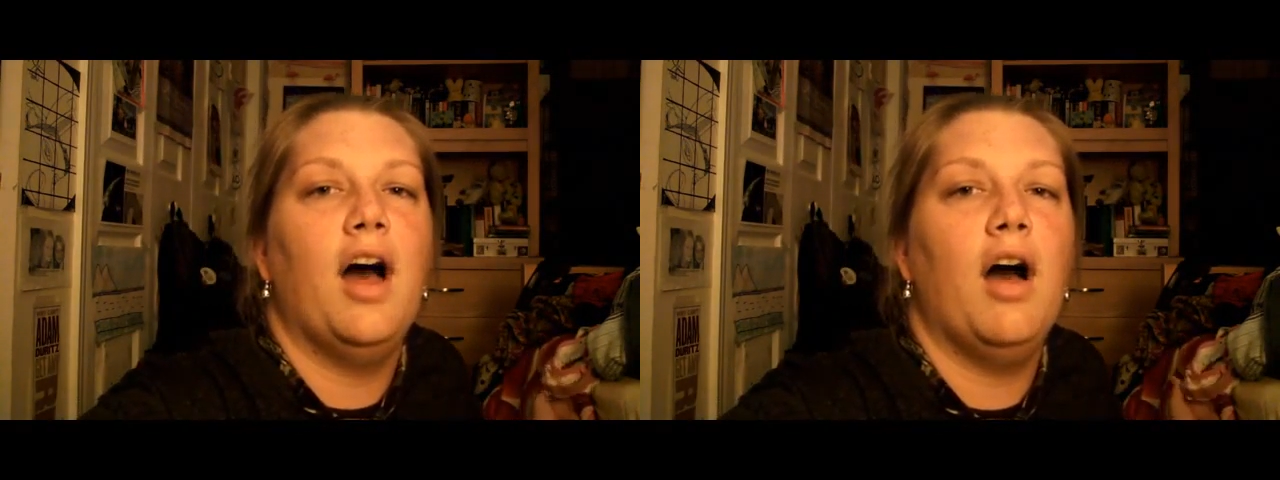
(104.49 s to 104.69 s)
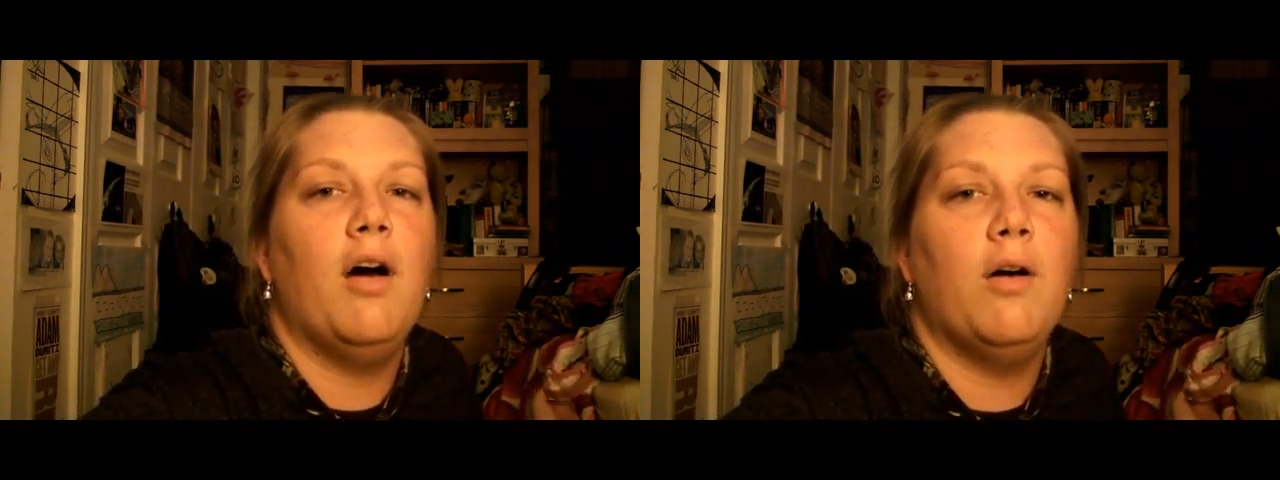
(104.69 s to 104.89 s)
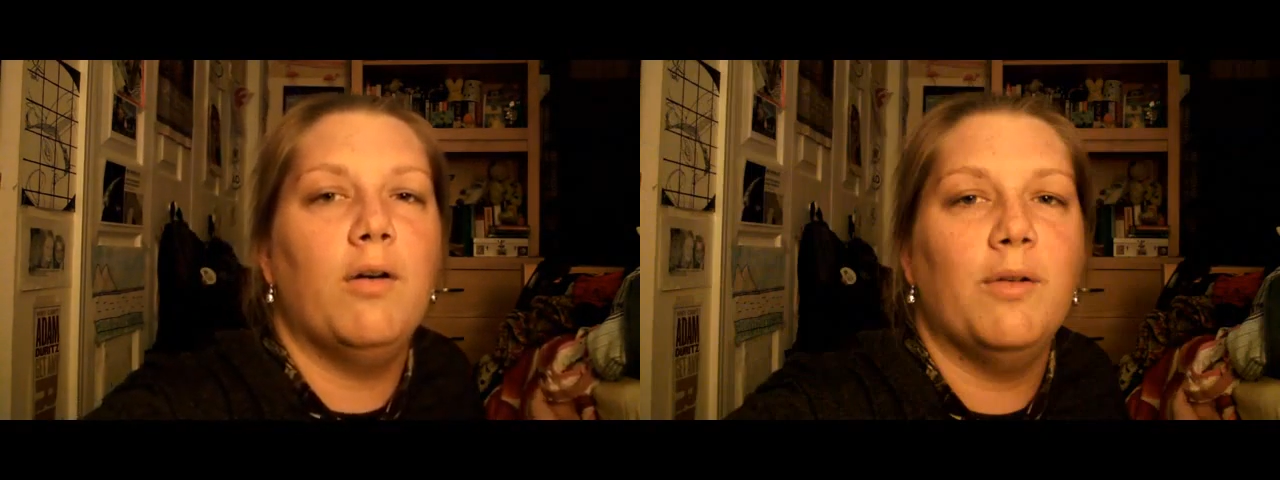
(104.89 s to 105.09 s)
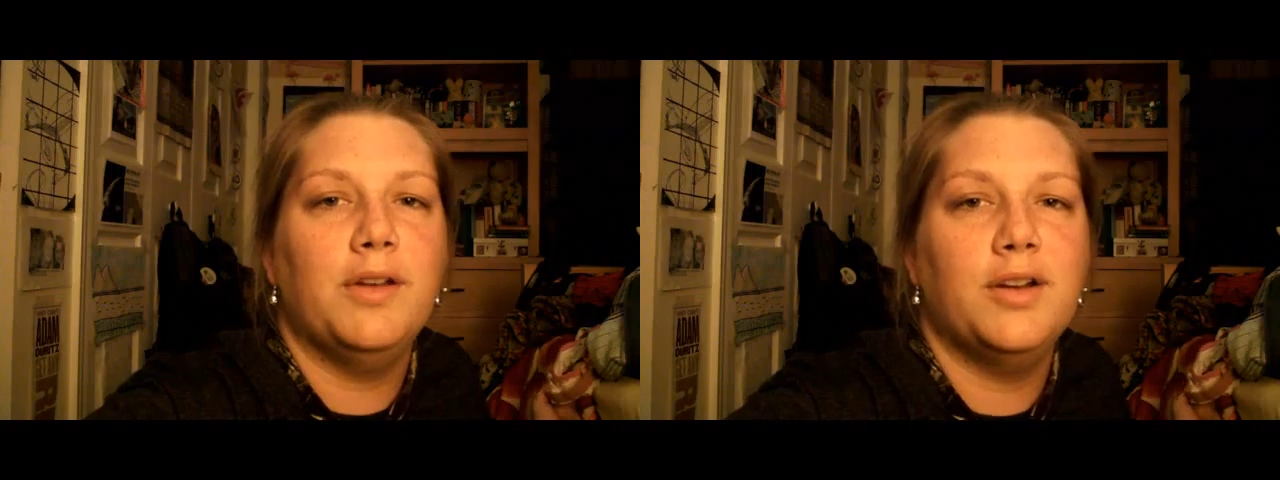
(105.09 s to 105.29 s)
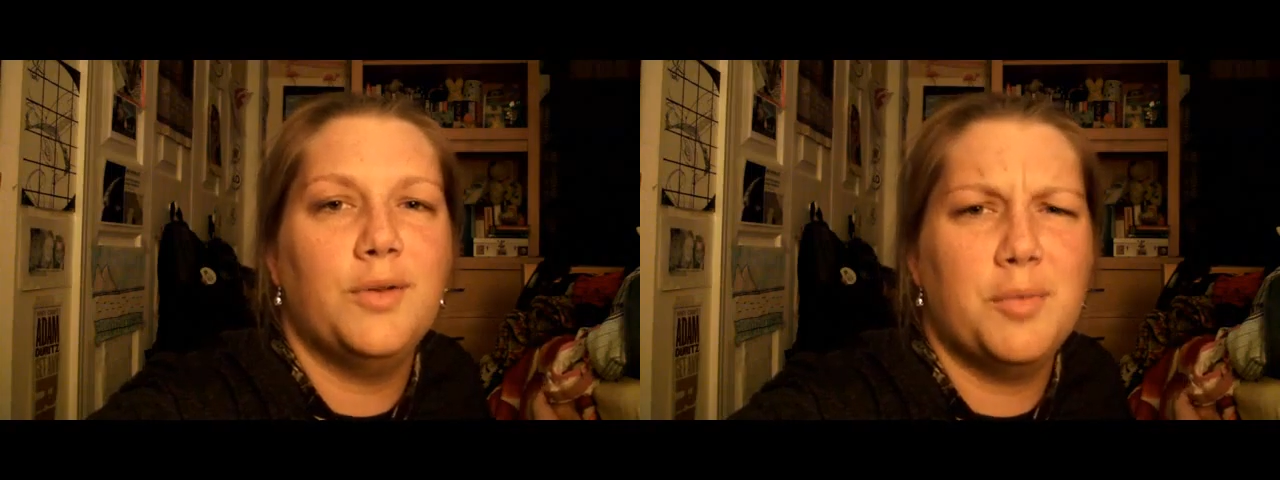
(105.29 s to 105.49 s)
Oh,
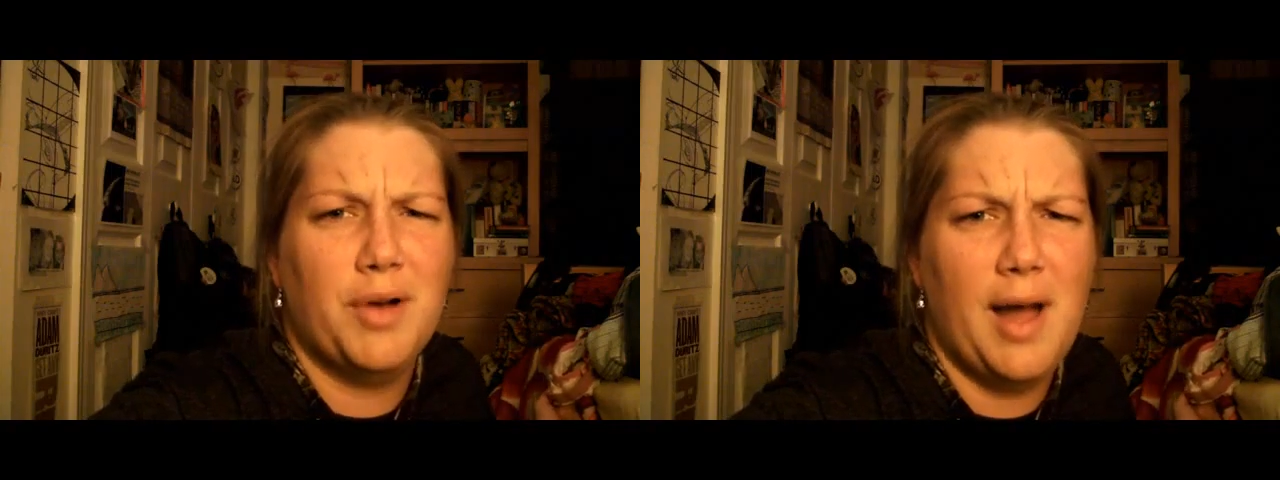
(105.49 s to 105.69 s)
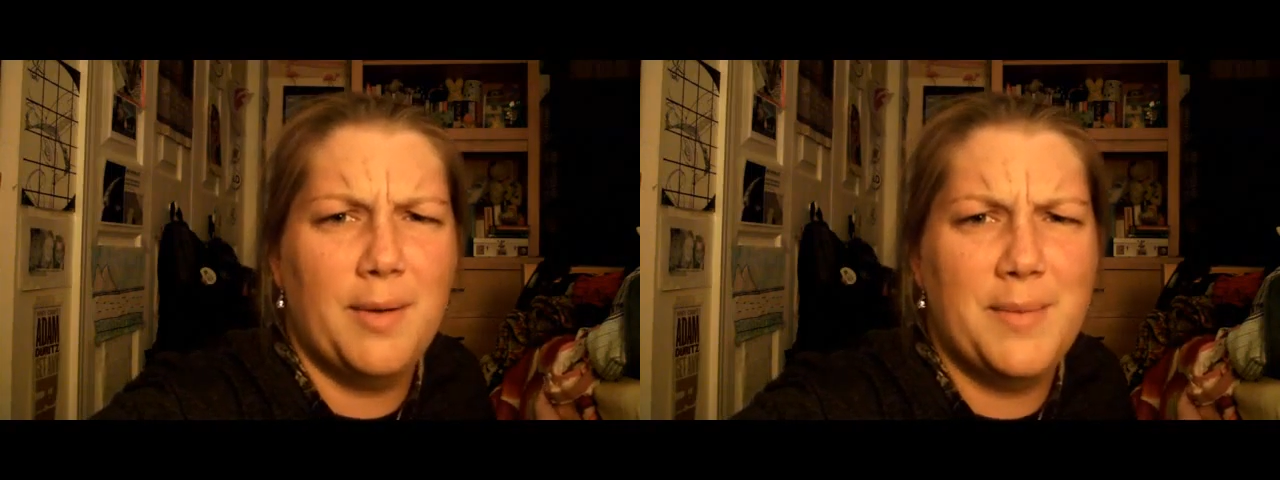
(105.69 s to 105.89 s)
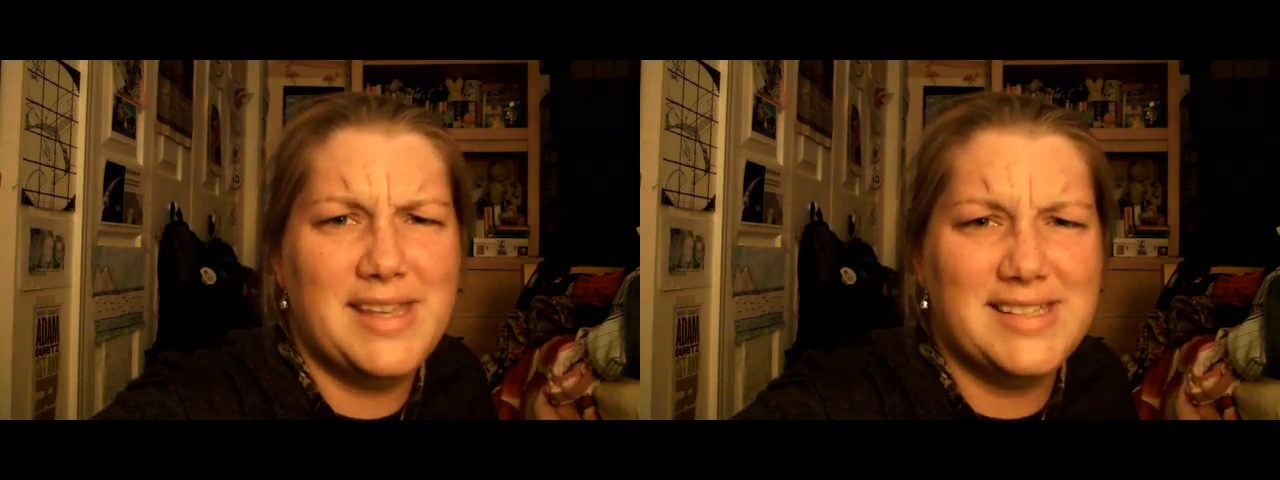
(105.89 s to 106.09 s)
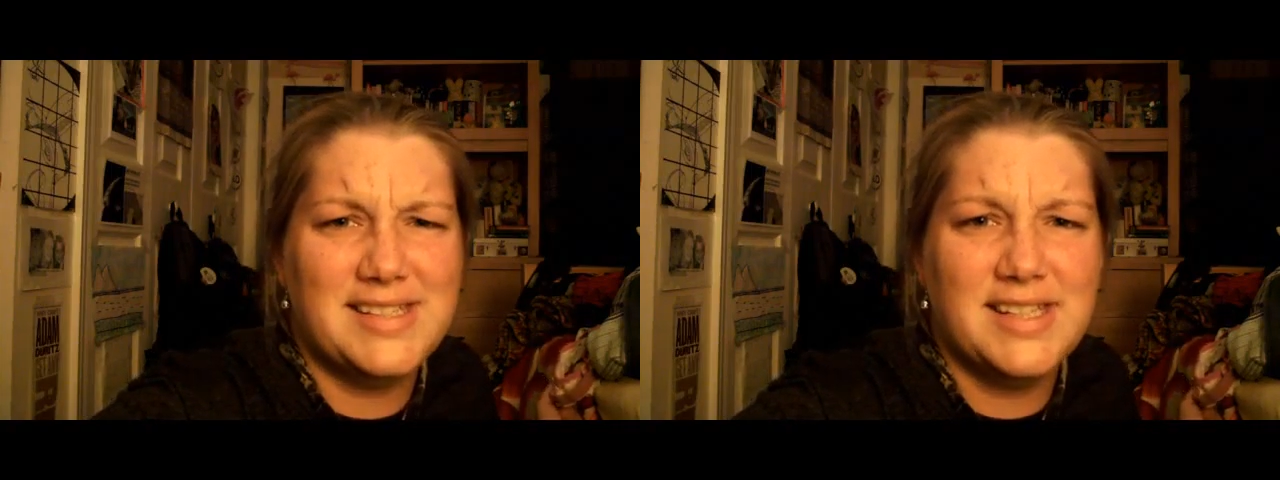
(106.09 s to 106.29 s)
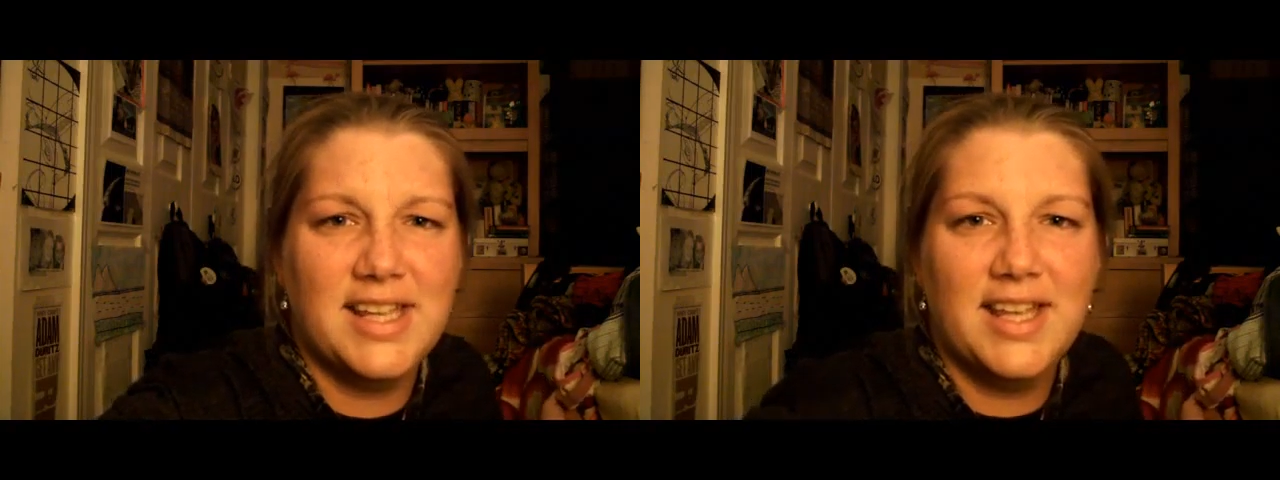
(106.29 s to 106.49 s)
you know what a problem is?